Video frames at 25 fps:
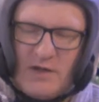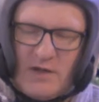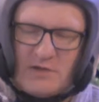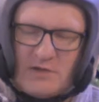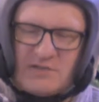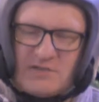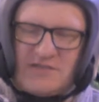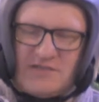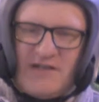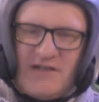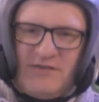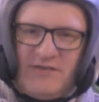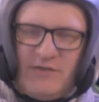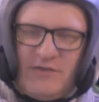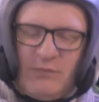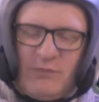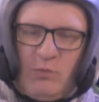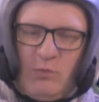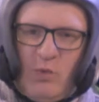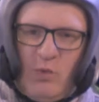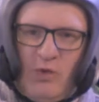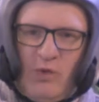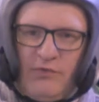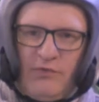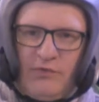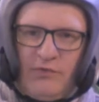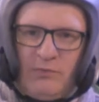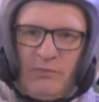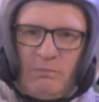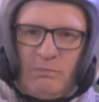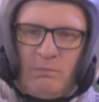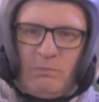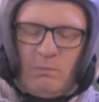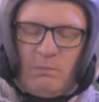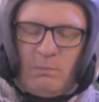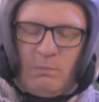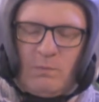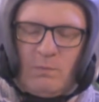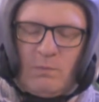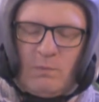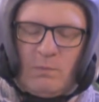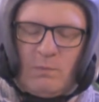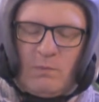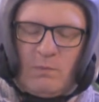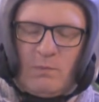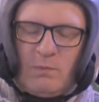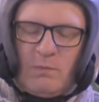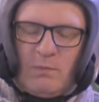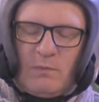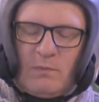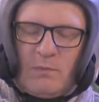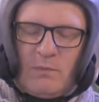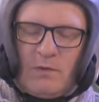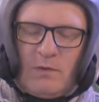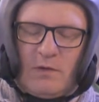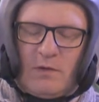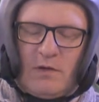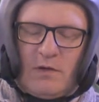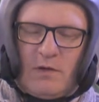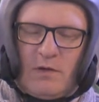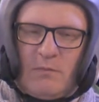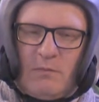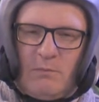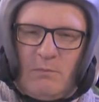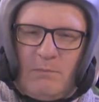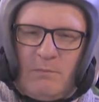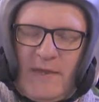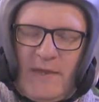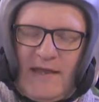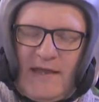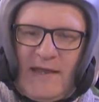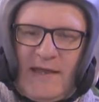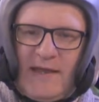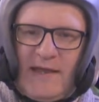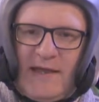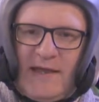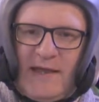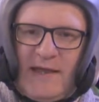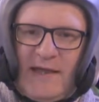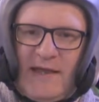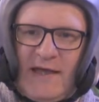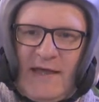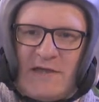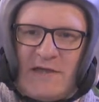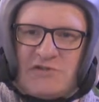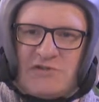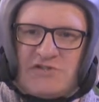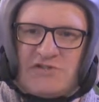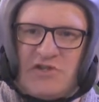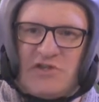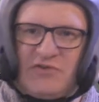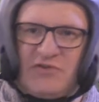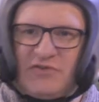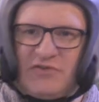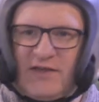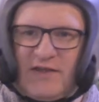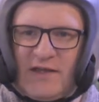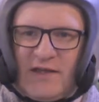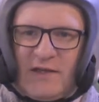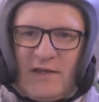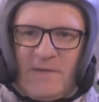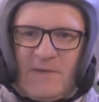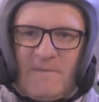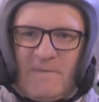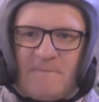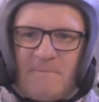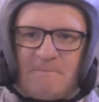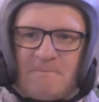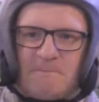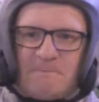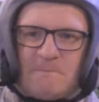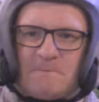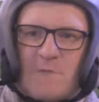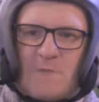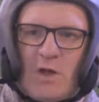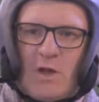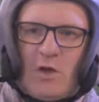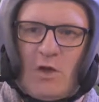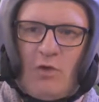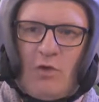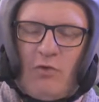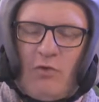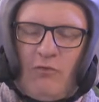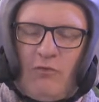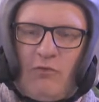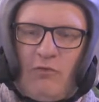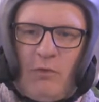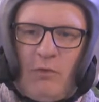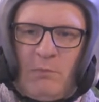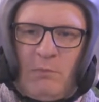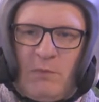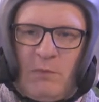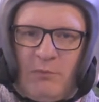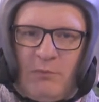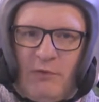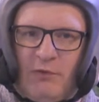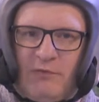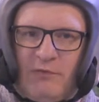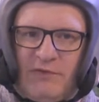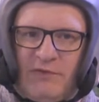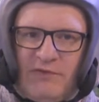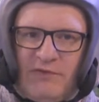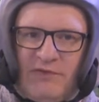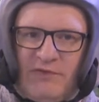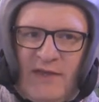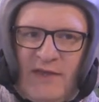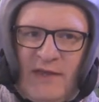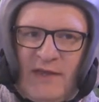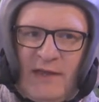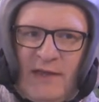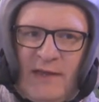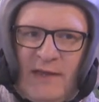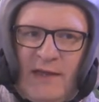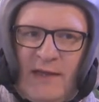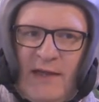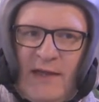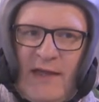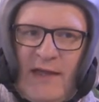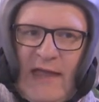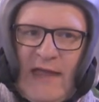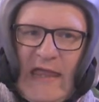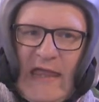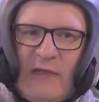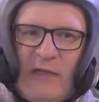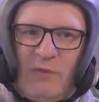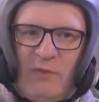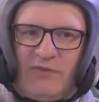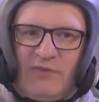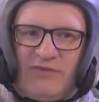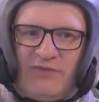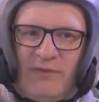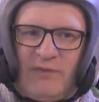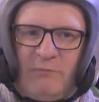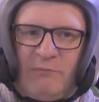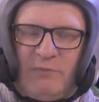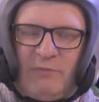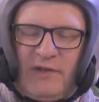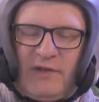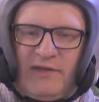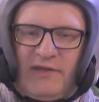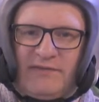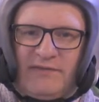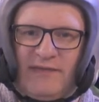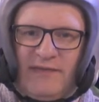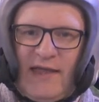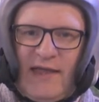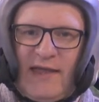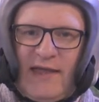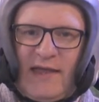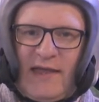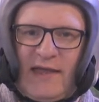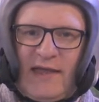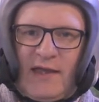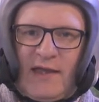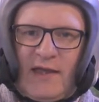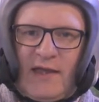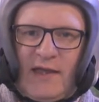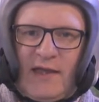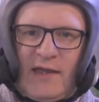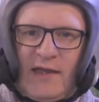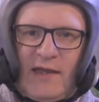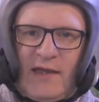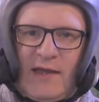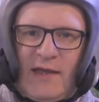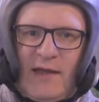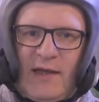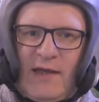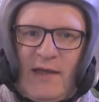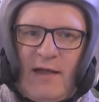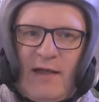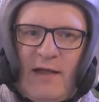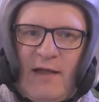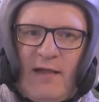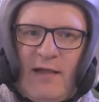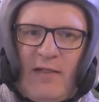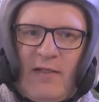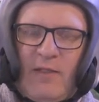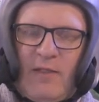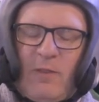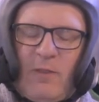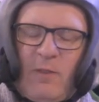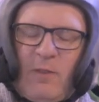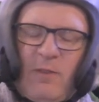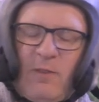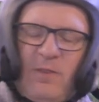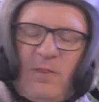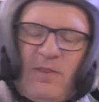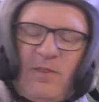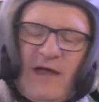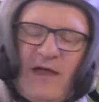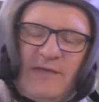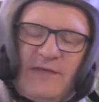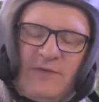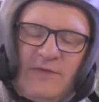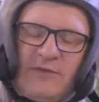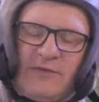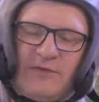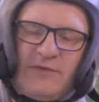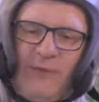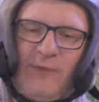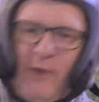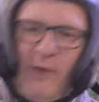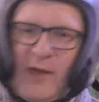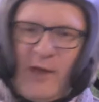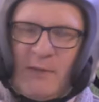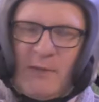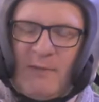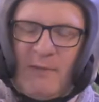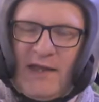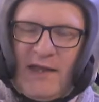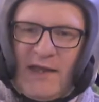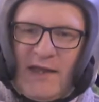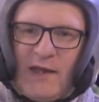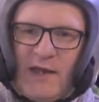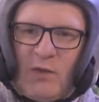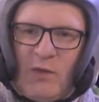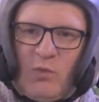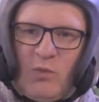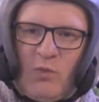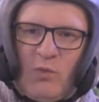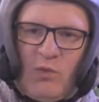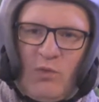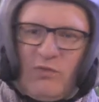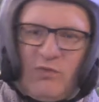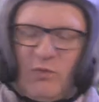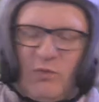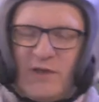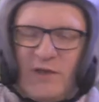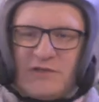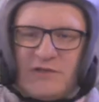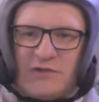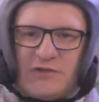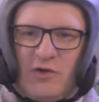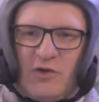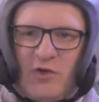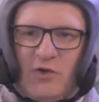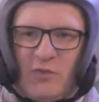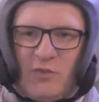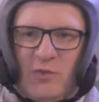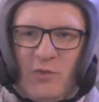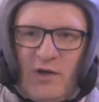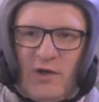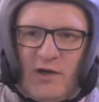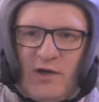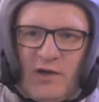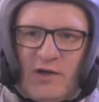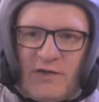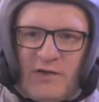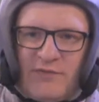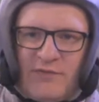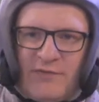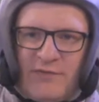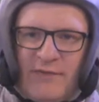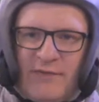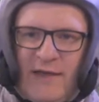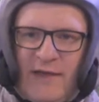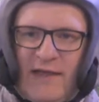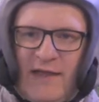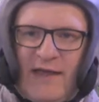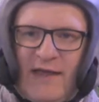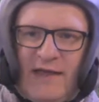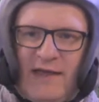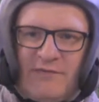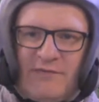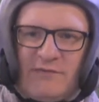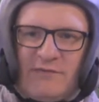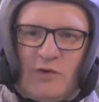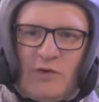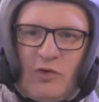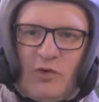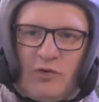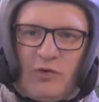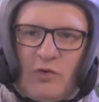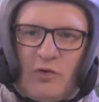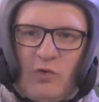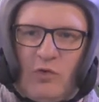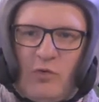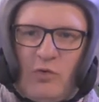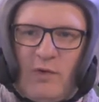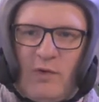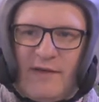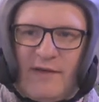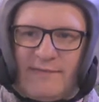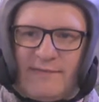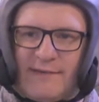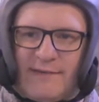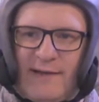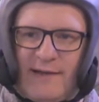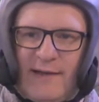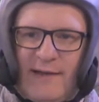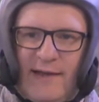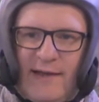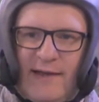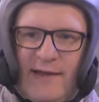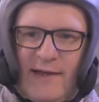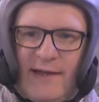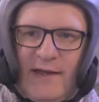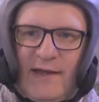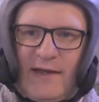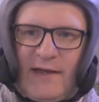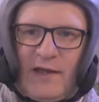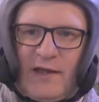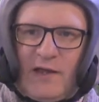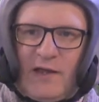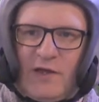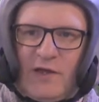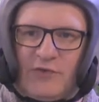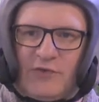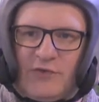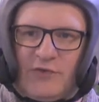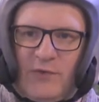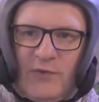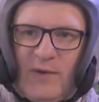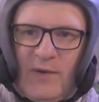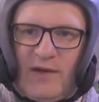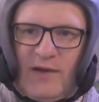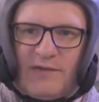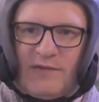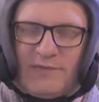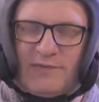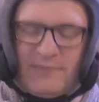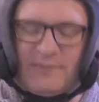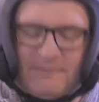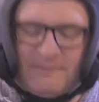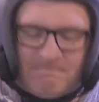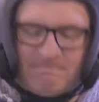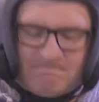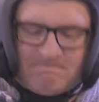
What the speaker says: Jesus wasn't picking and choosing from the prophecy. He was simply saying that the timing with which God works is not always clear to us.